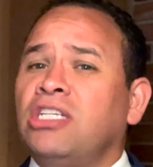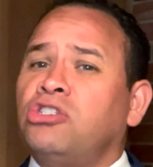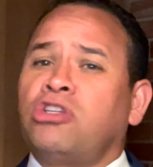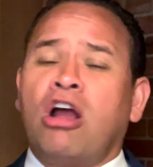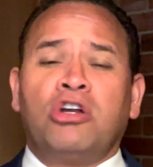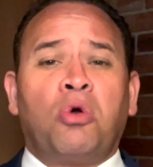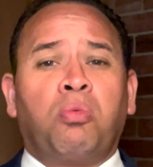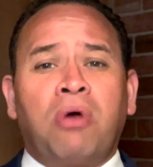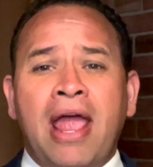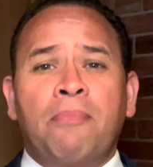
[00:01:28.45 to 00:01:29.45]
it's starting to
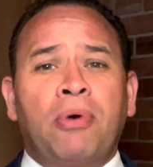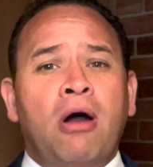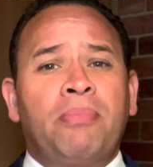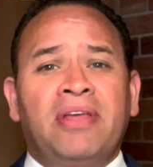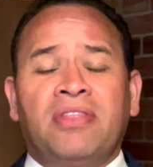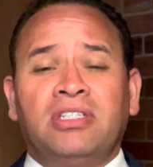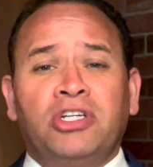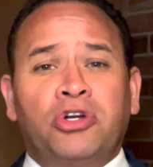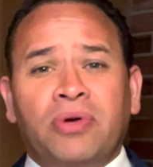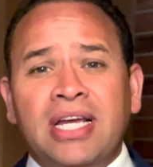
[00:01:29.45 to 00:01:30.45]
ramp up in the
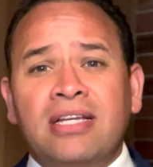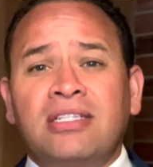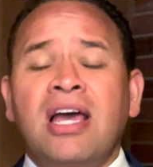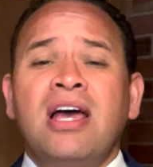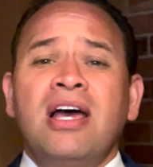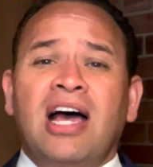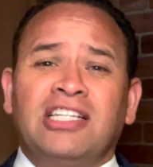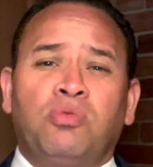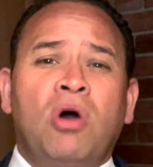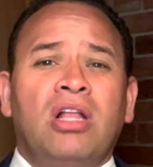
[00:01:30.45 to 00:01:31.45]
degrees
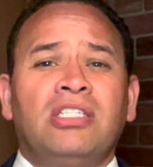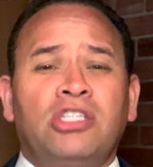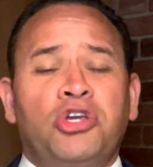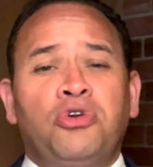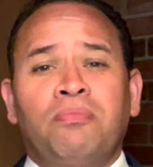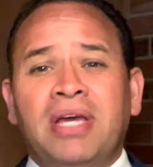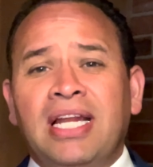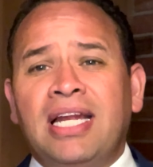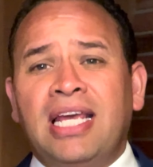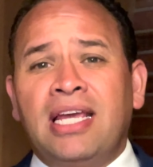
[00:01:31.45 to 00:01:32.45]
as well as the
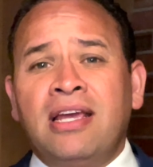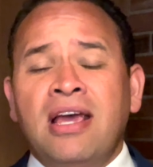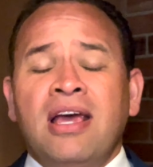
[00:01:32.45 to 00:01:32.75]
humidity.